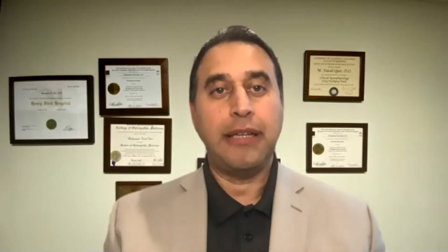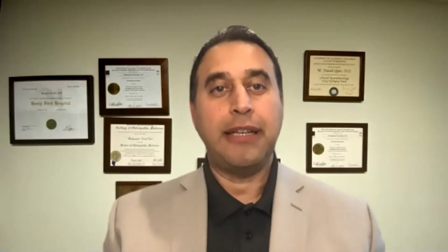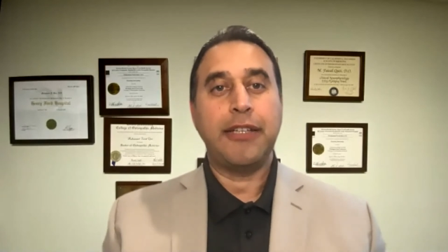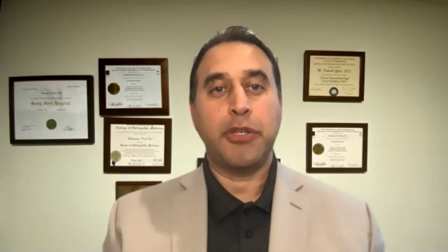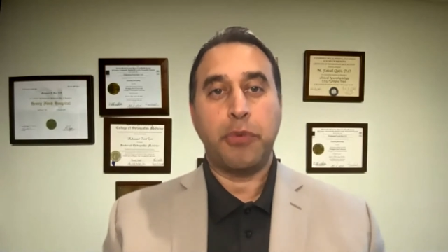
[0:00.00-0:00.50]

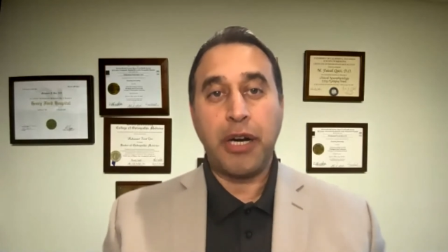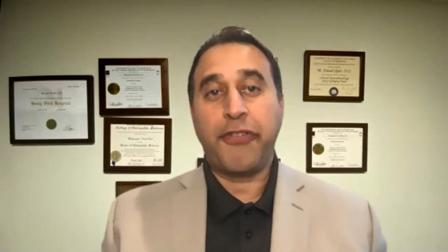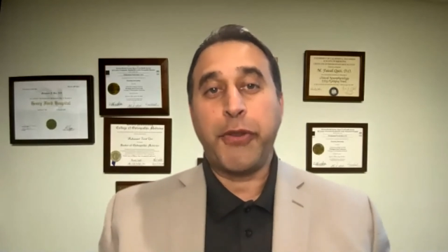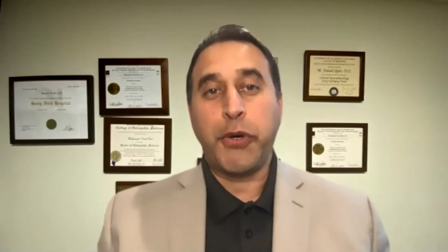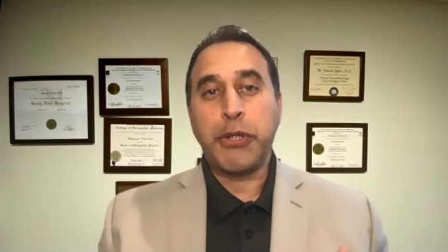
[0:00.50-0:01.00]
work, for
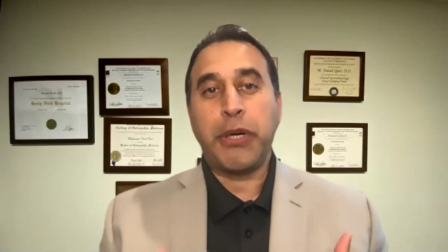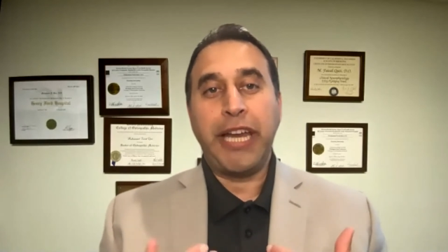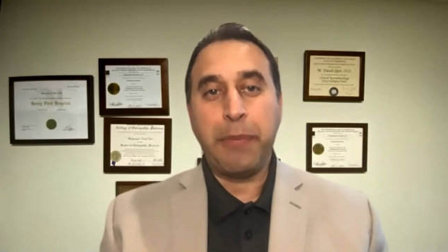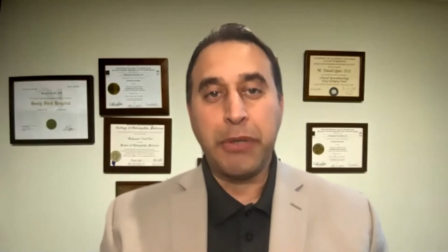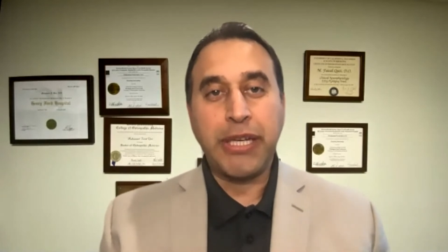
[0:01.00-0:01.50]
those who are
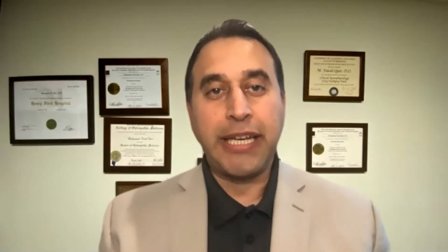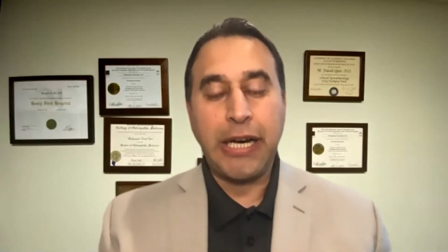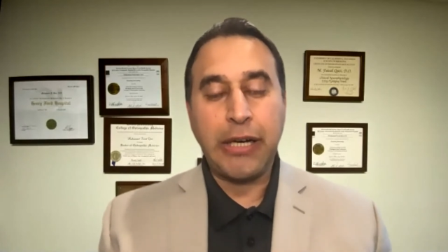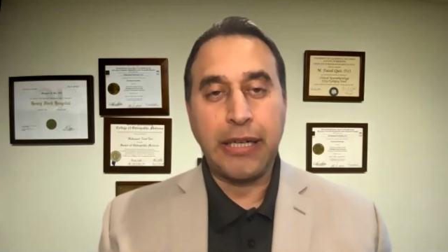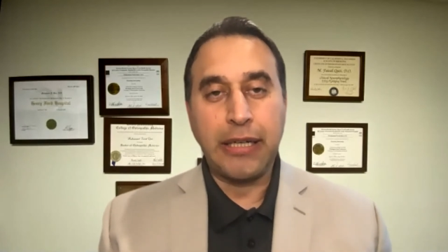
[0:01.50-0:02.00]
able to get
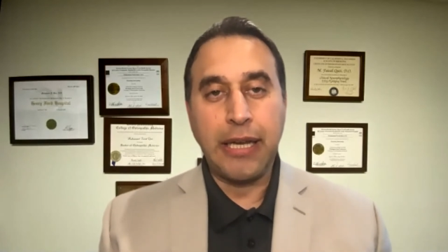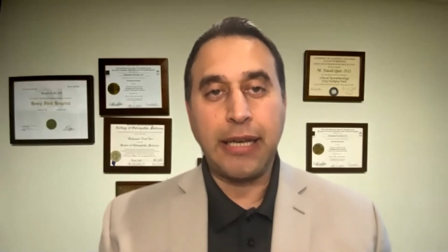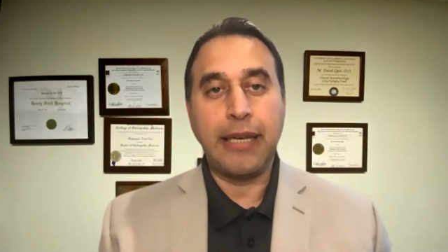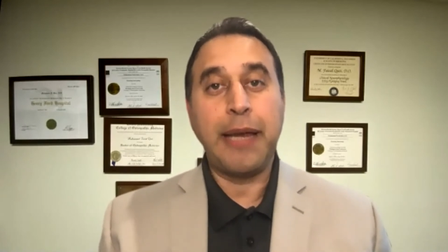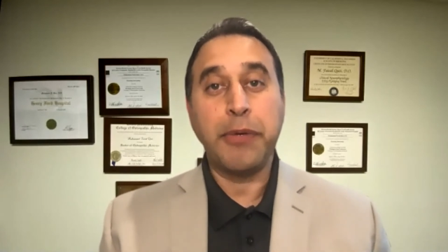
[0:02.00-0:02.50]
out
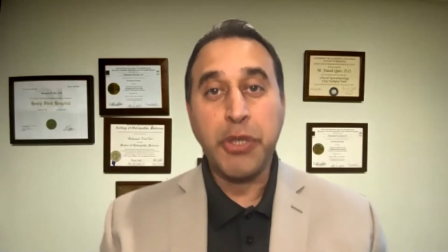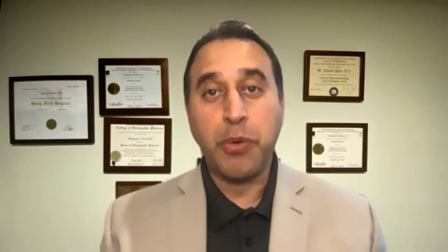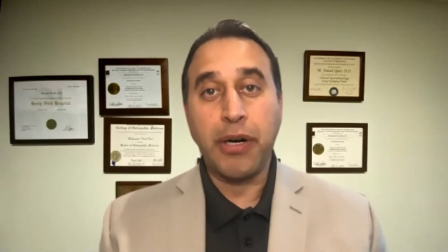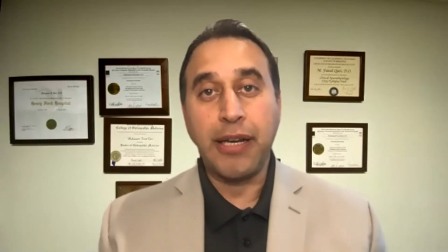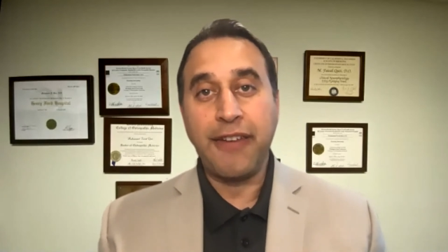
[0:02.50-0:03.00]
and able to
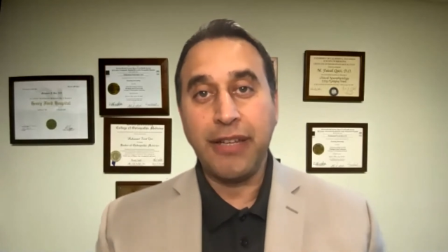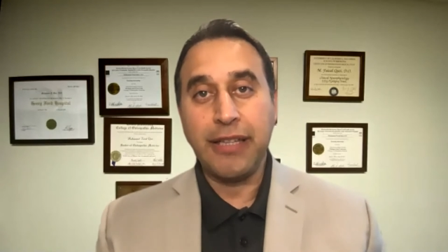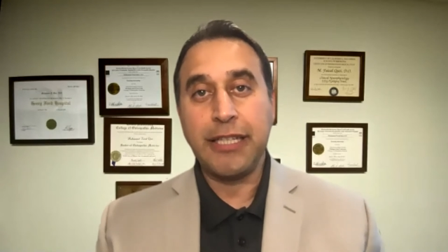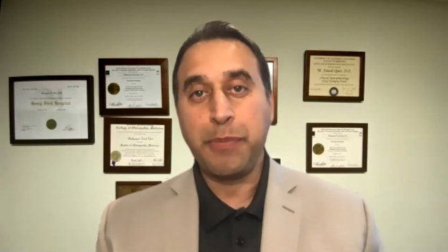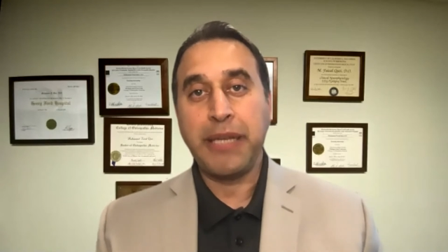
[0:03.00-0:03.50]
work even in
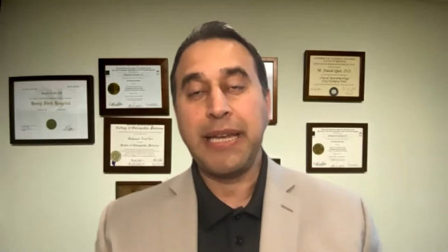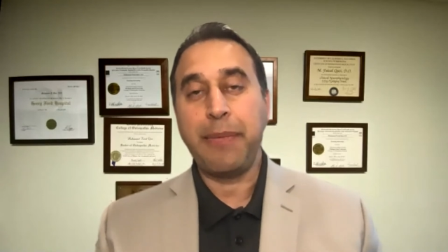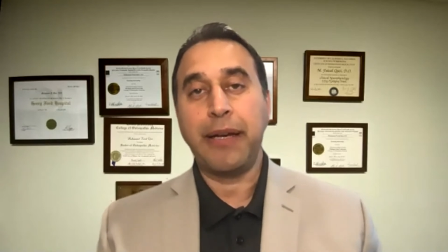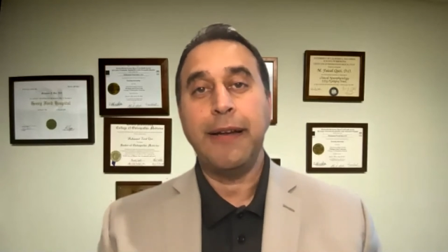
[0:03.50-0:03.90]
this pandemic.